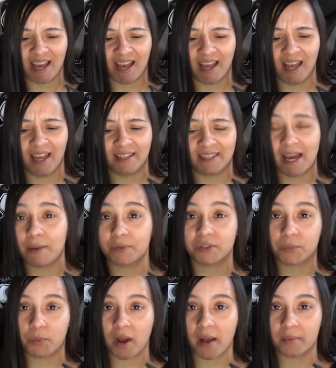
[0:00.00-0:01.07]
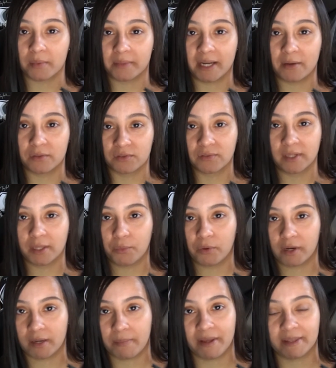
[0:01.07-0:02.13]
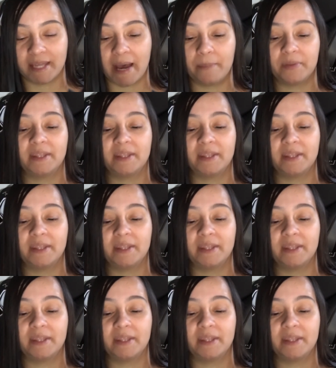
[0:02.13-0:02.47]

And that was a problem, and I was really worried about that.